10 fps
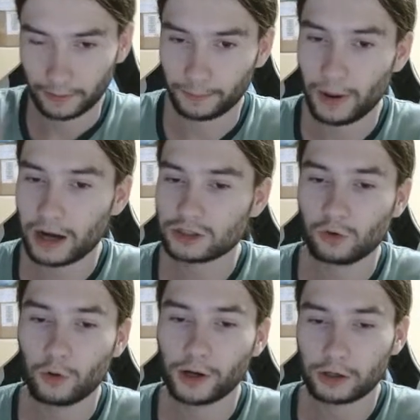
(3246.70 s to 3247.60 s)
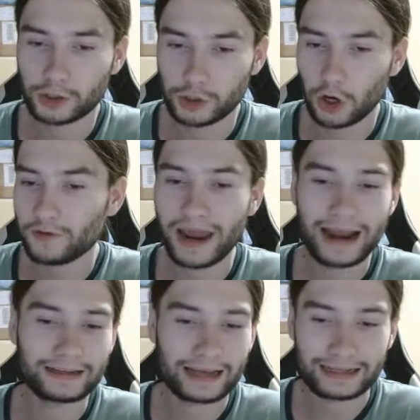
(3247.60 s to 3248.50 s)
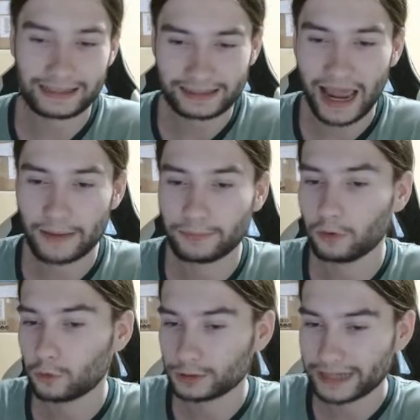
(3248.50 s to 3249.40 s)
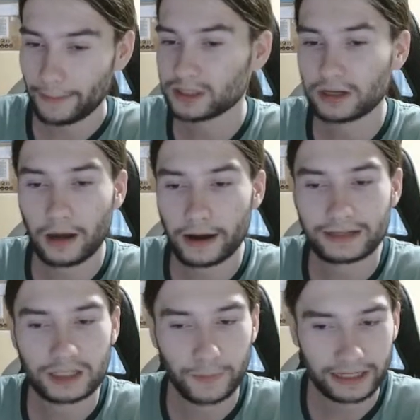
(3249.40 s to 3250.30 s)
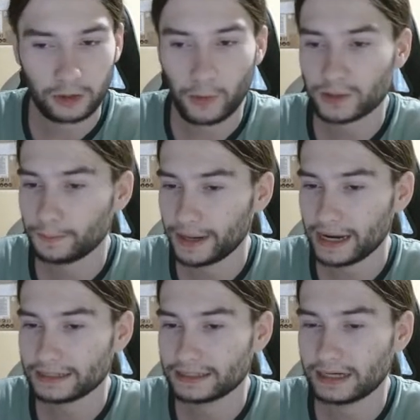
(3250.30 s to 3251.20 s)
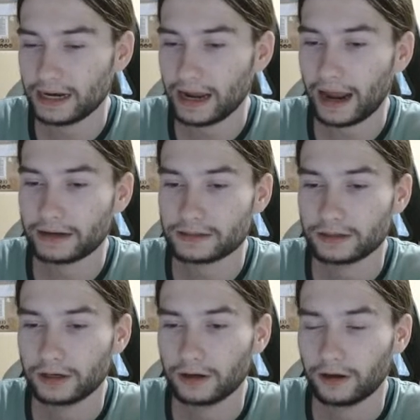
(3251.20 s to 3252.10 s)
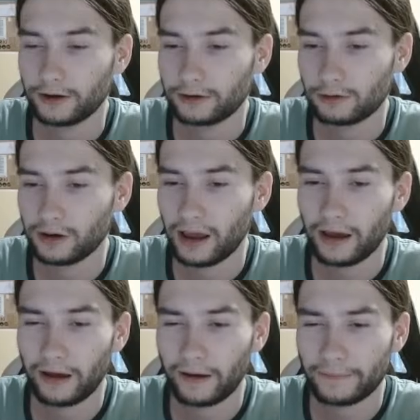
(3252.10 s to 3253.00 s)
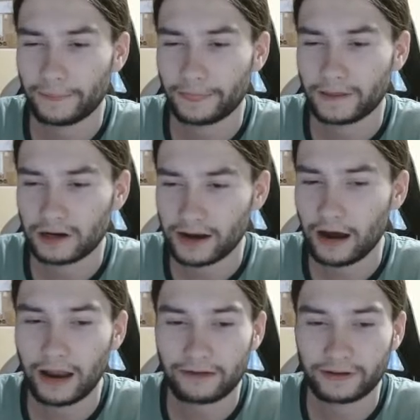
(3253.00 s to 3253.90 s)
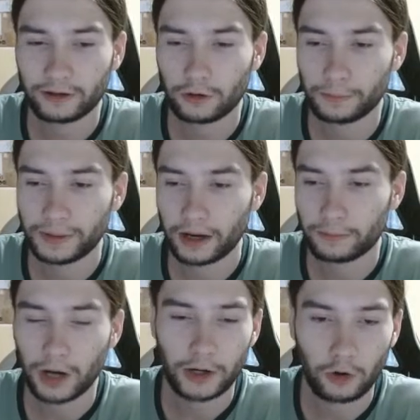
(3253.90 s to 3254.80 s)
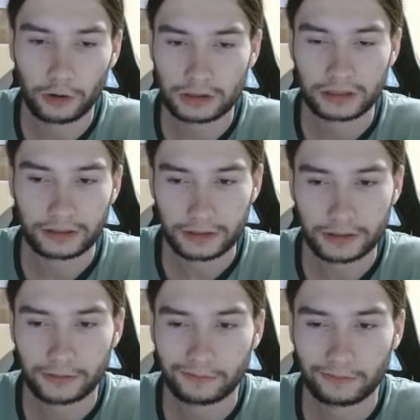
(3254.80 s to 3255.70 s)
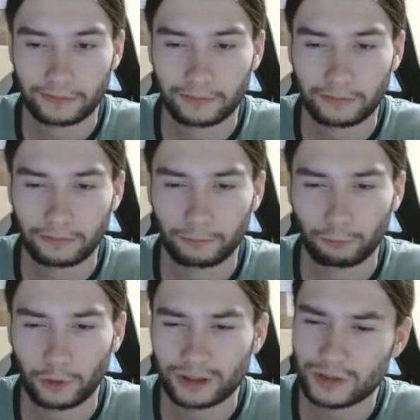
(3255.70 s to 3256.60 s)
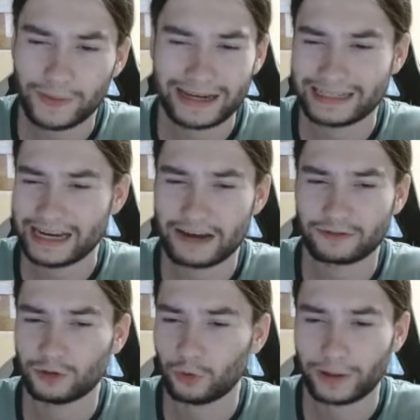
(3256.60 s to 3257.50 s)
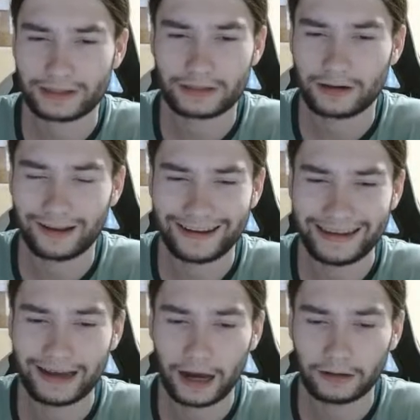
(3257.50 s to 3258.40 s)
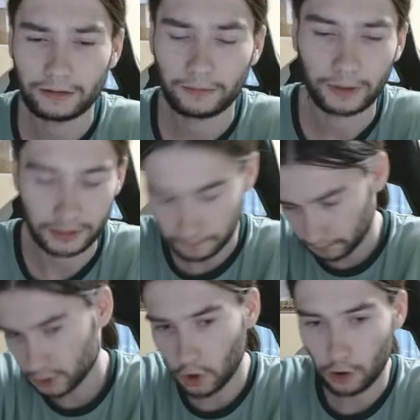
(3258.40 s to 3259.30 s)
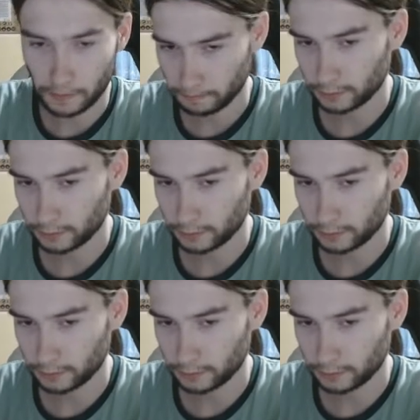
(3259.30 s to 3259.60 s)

Barcelona rejuvenated and stable could capitalize, especially with PSG and Real having European priorities. What does PSG have to do with it? Yeah, but sure.